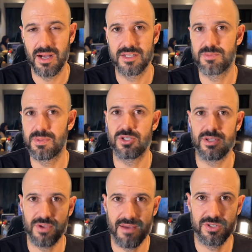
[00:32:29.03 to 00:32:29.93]
especially
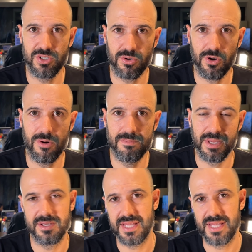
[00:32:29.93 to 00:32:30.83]
if you have a .com,
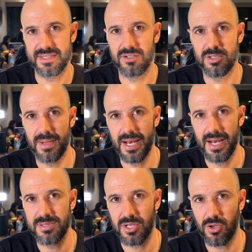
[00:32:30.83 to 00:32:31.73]
because they sell domain
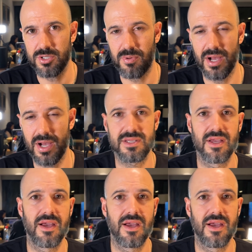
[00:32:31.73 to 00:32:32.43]
names at cost price,